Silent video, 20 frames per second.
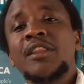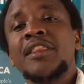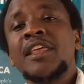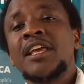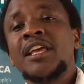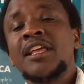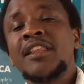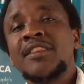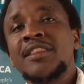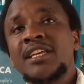
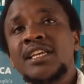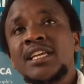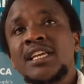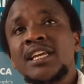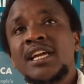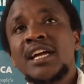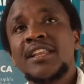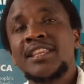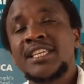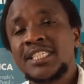
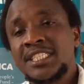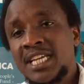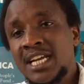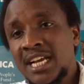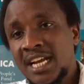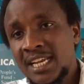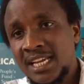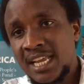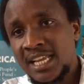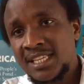
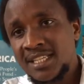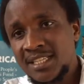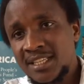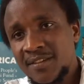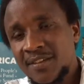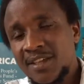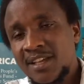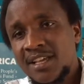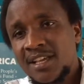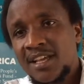Shankadas,
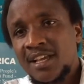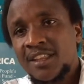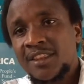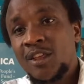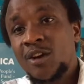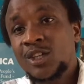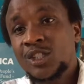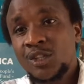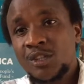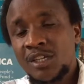
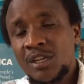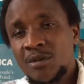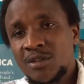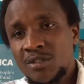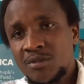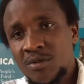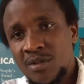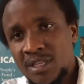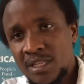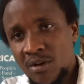the auctioneer
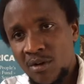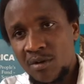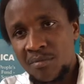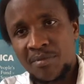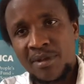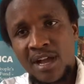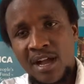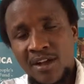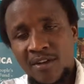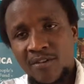was doing all
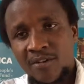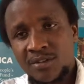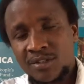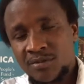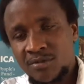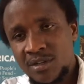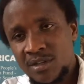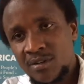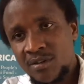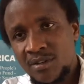
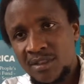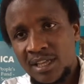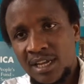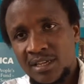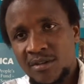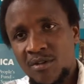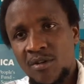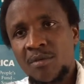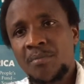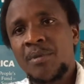
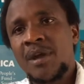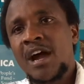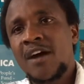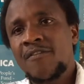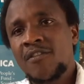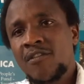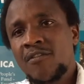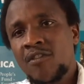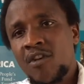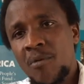that on
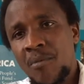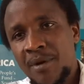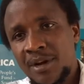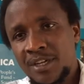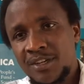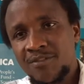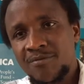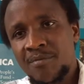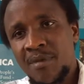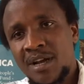behalf of
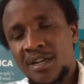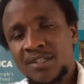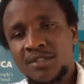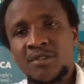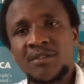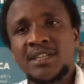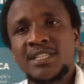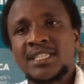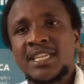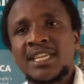cooperative bank.
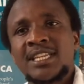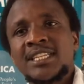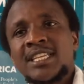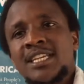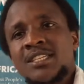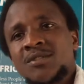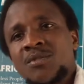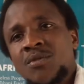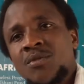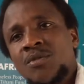So we decided
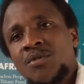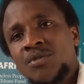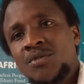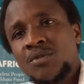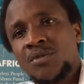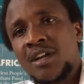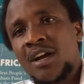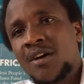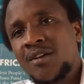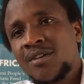just to go
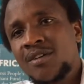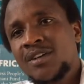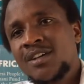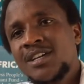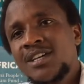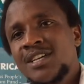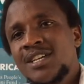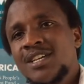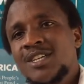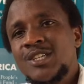to now,
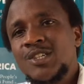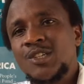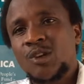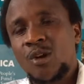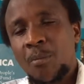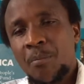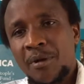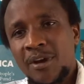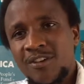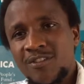to
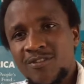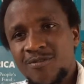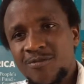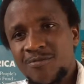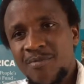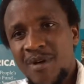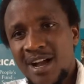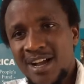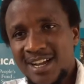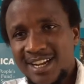
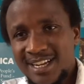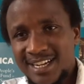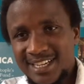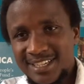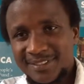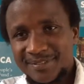cooperative bank,